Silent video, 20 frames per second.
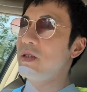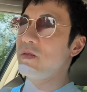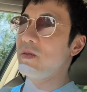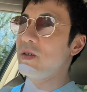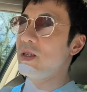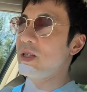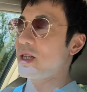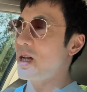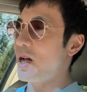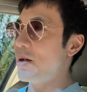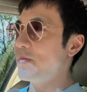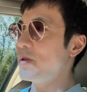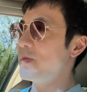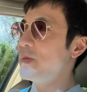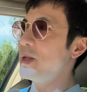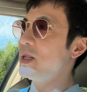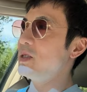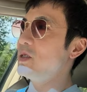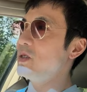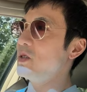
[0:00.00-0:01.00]
They
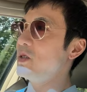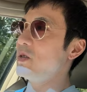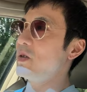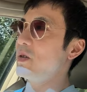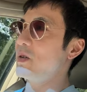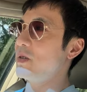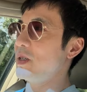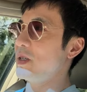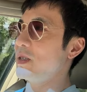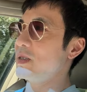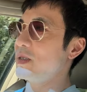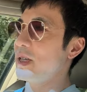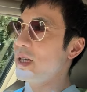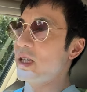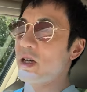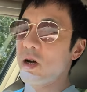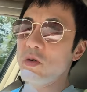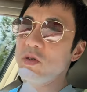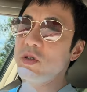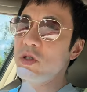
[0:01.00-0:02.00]
compliment you or they, they
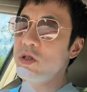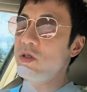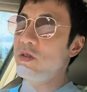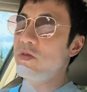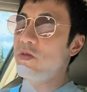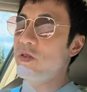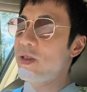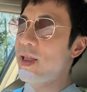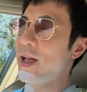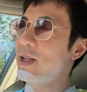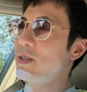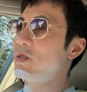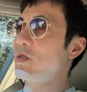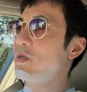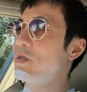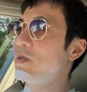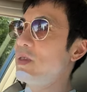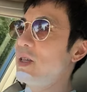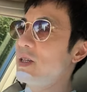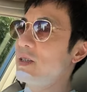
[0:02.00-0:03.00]
go to you for that
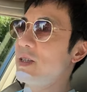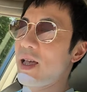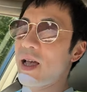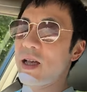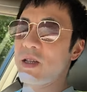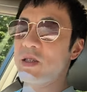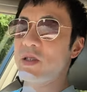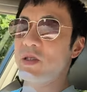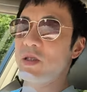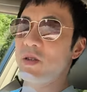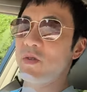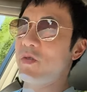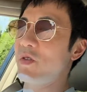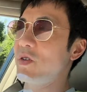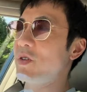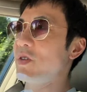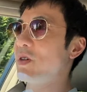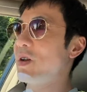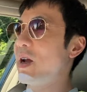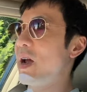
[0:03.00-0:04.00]
certain thing. They ask you
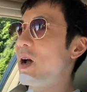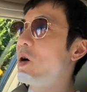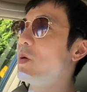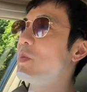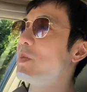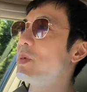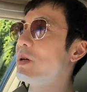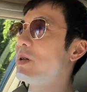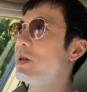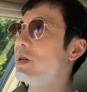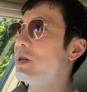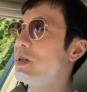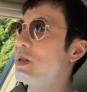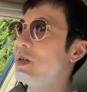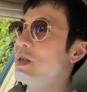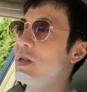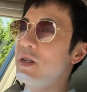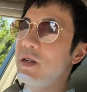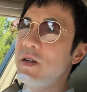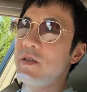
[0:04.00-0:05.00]
for their help.
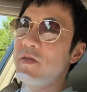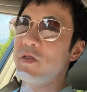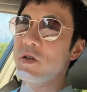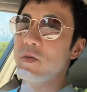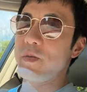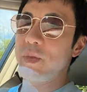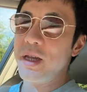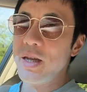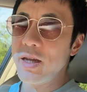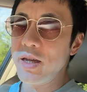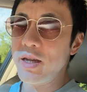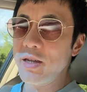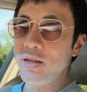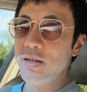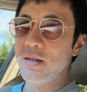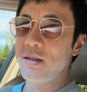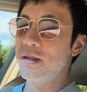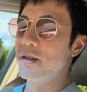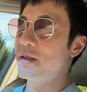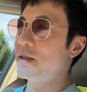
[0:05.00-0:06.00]
For me,
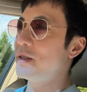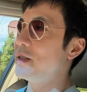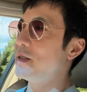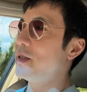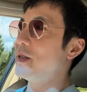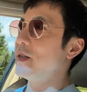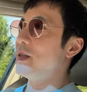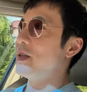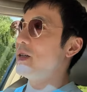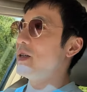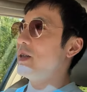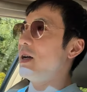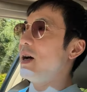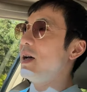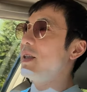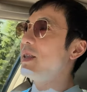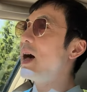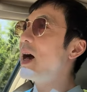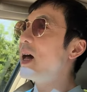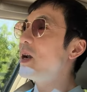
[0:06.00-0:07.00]

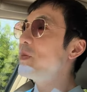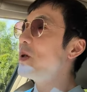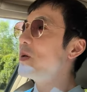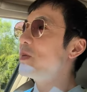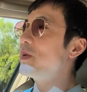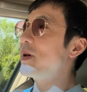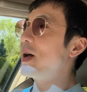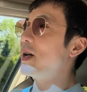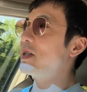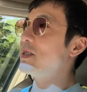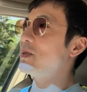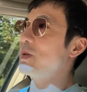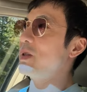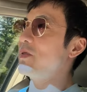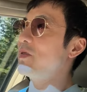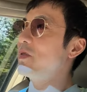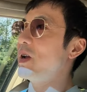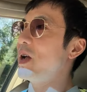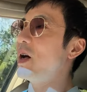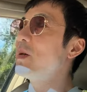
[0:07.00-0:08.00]
a lot of people ask me
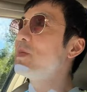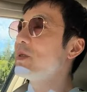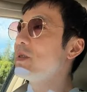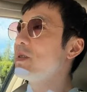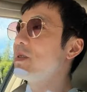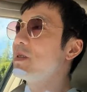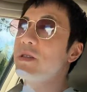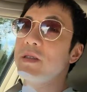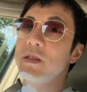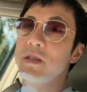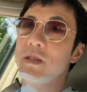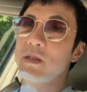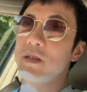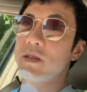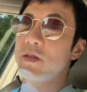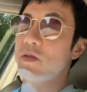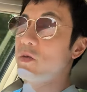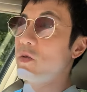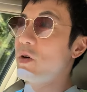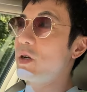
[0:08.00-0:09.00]
for help
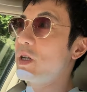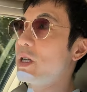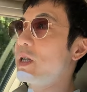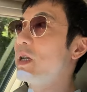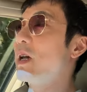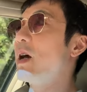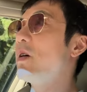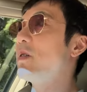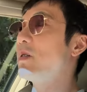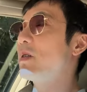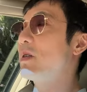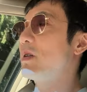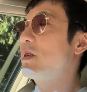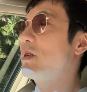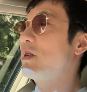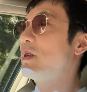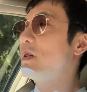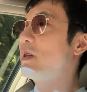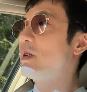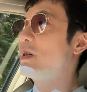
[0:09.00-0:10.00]
in working out
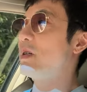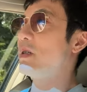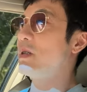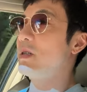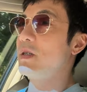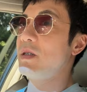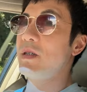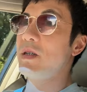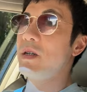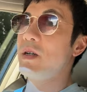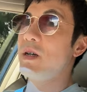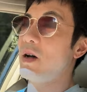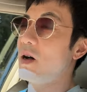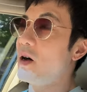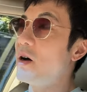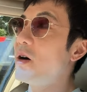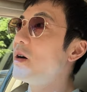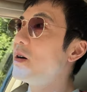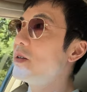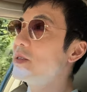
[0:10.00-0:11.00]

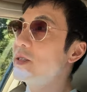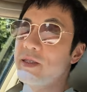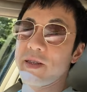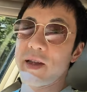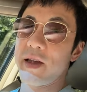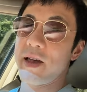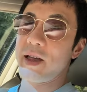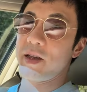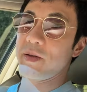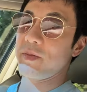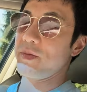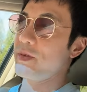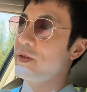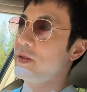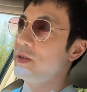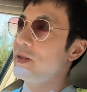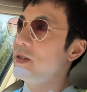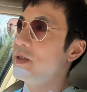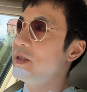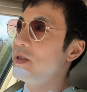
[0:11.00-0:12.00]
all the
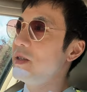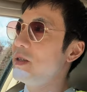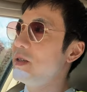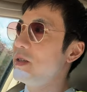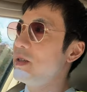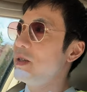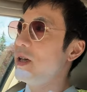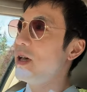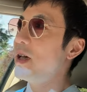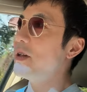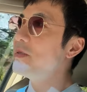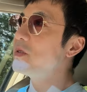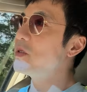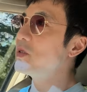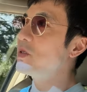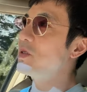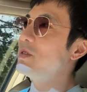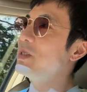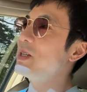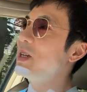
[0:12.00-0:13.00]
time. I have to
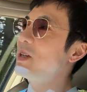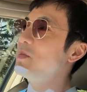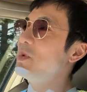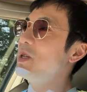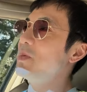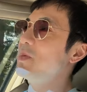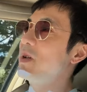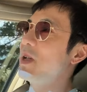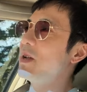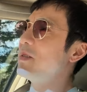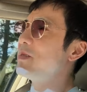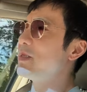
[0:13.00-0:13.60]
turn down people.